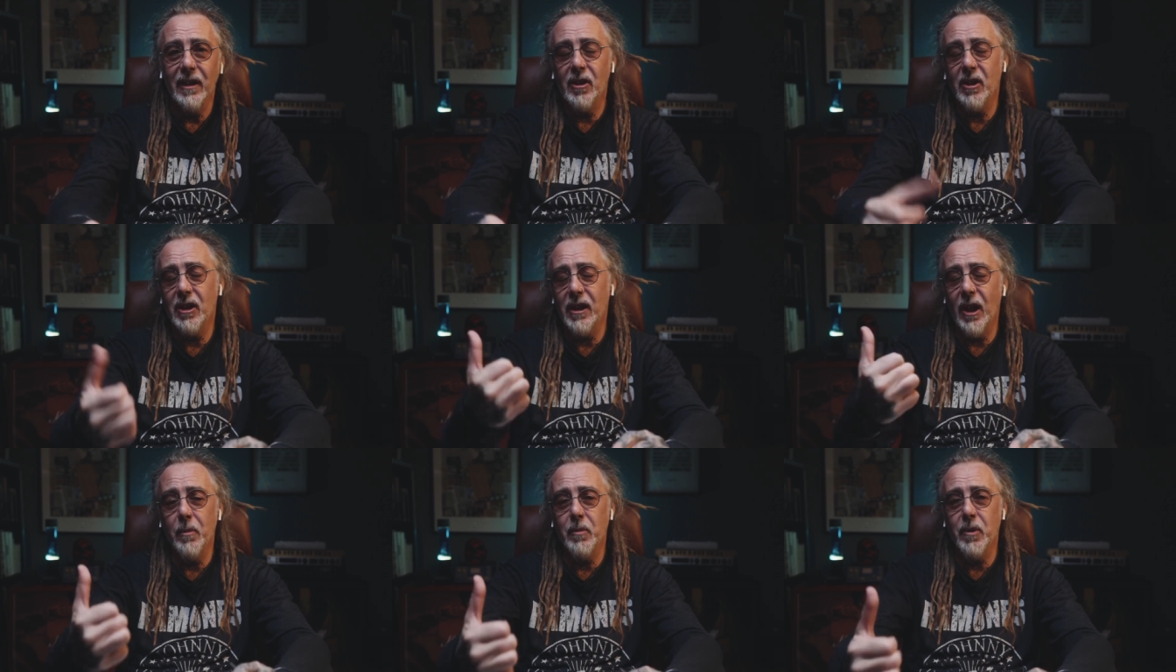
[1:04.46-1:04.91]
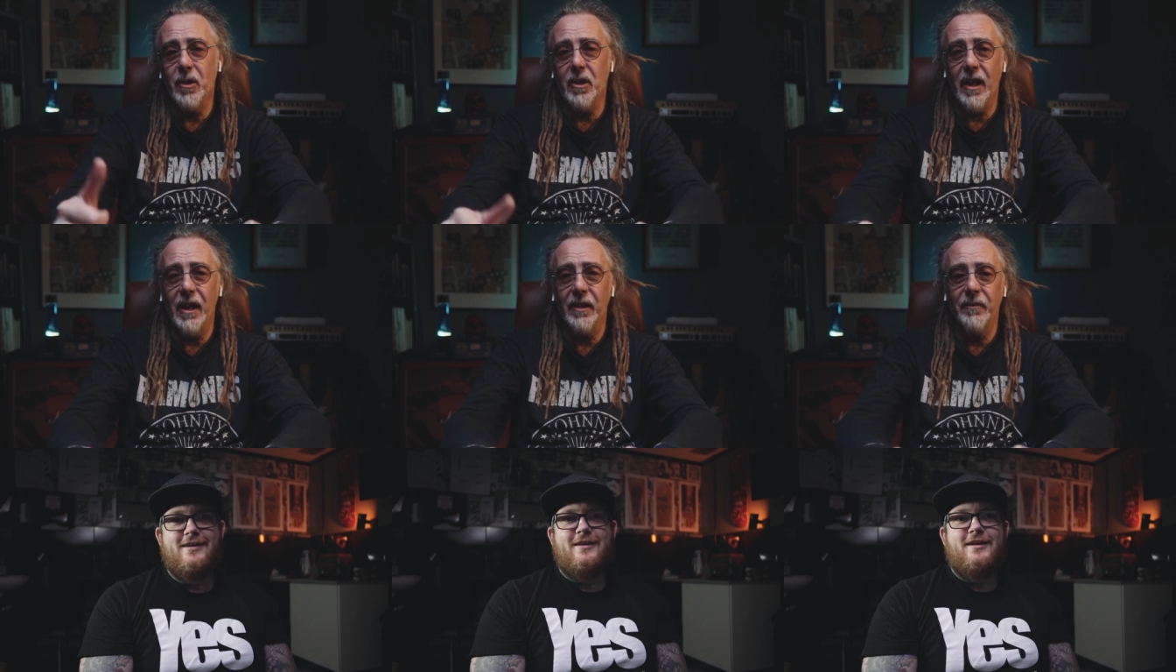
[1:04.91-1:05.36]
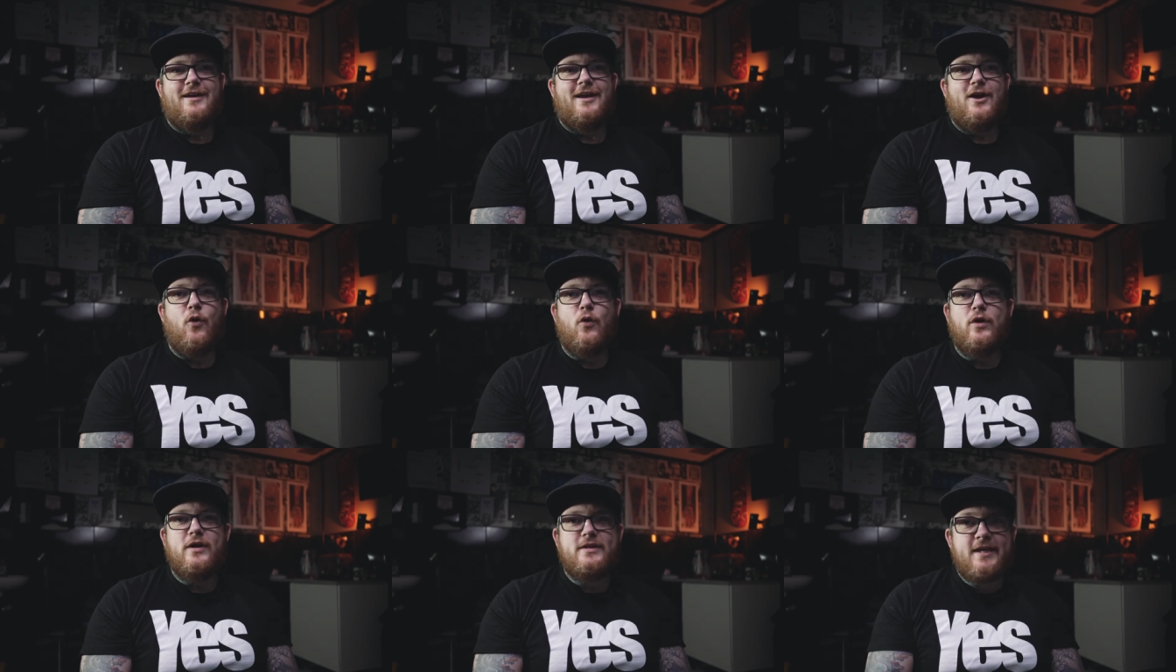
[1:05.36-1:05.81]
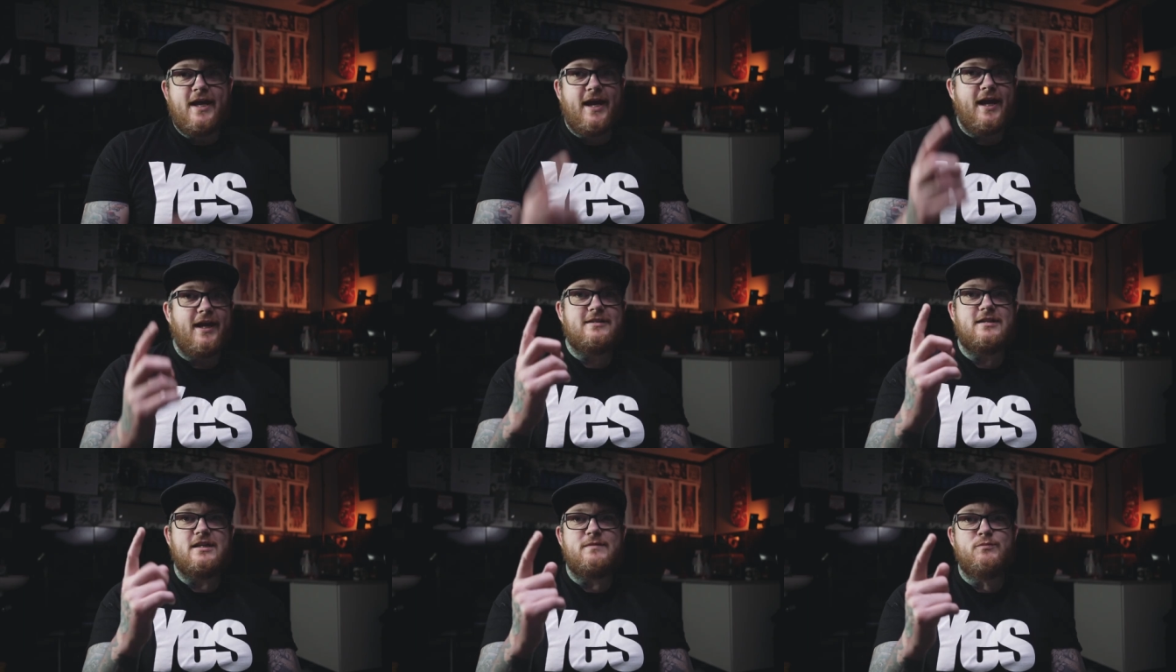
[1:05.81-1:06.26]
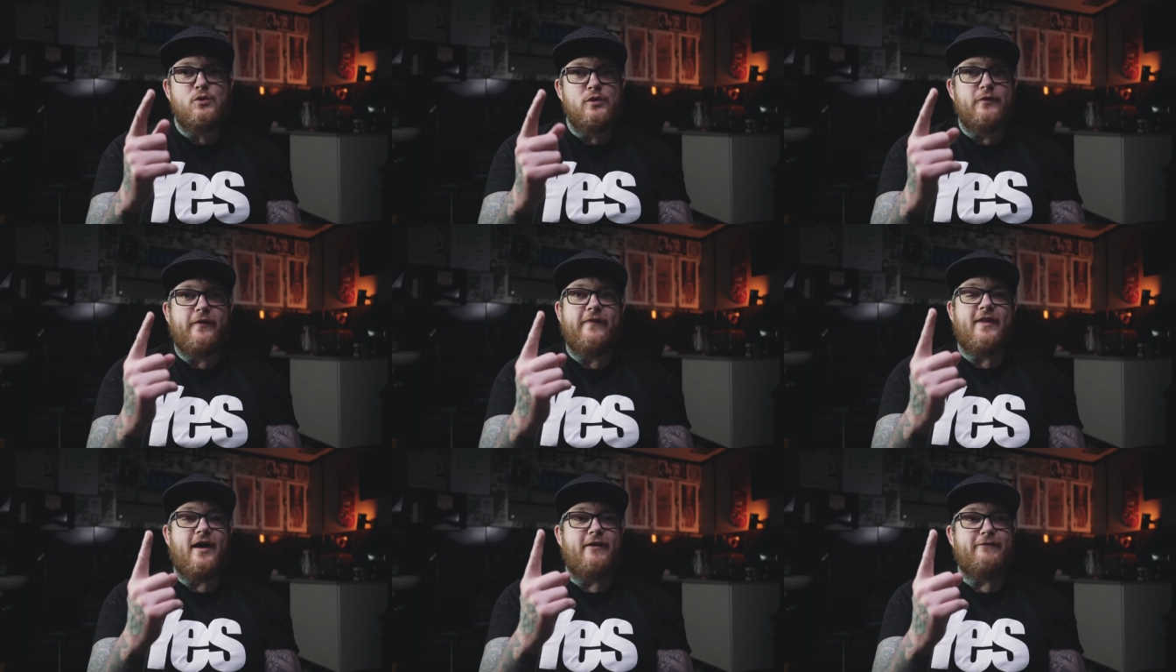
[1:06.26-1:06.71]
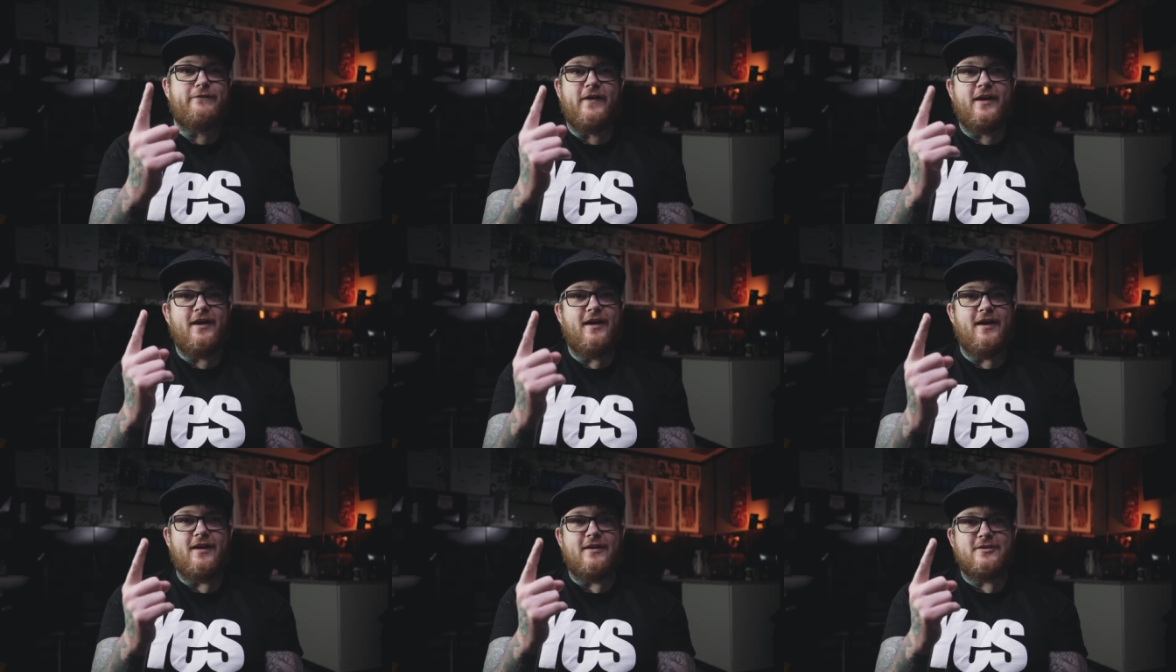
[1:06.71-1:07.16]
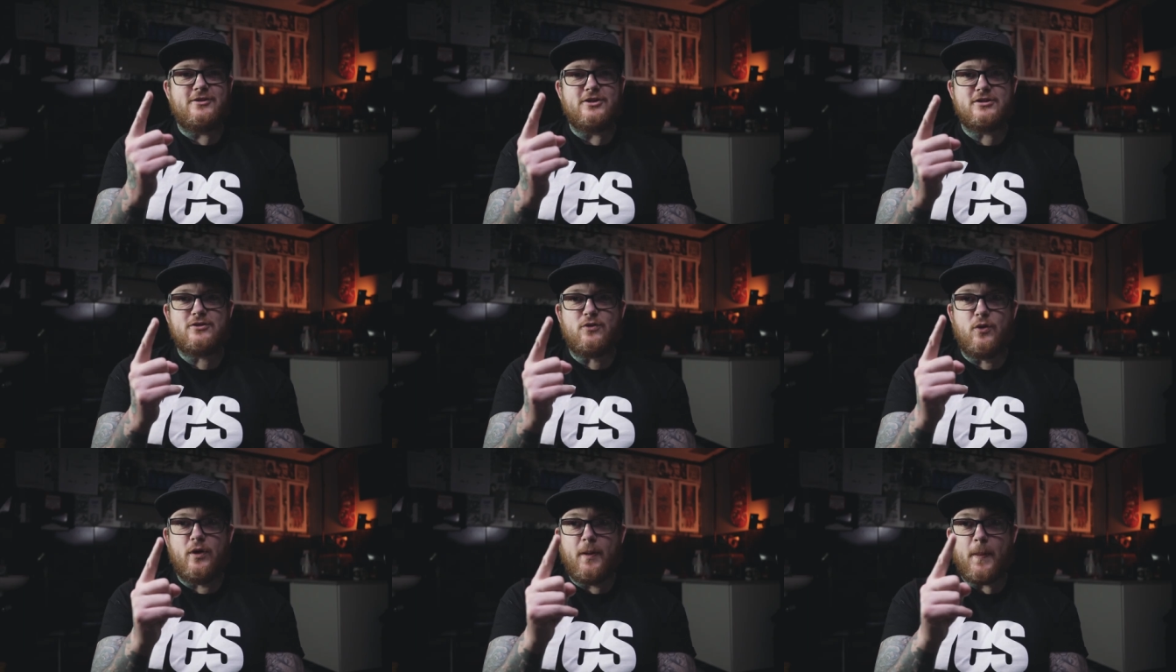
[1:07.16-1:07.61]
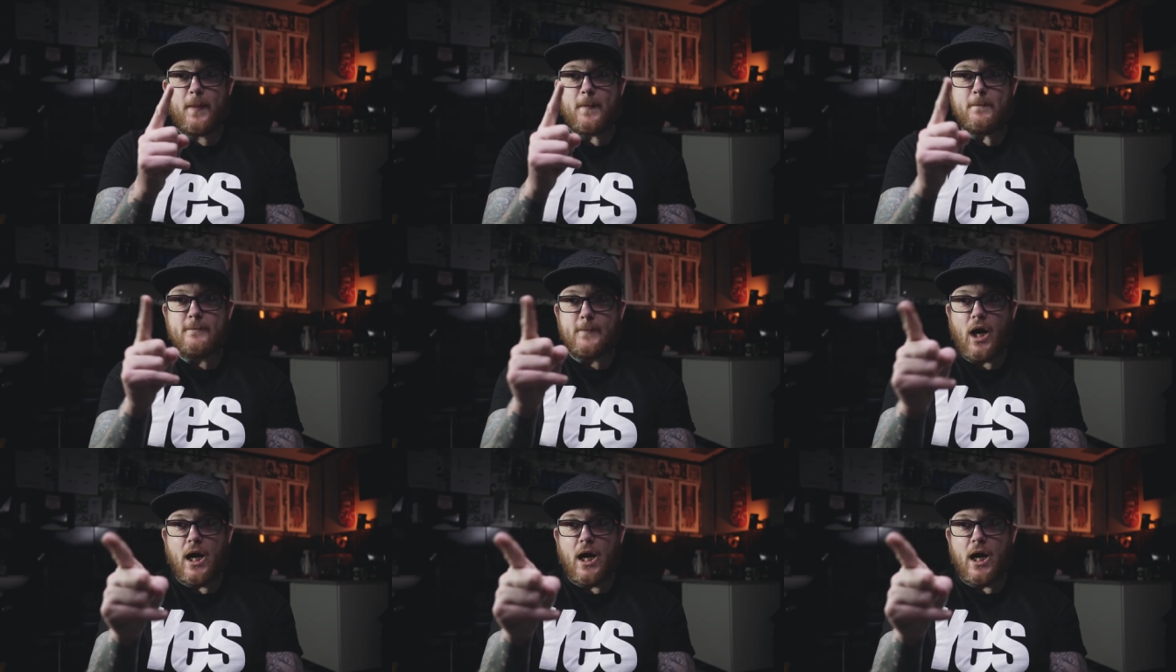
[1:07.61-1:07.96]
It just helps us out. All it takes is moving that finger. Just going.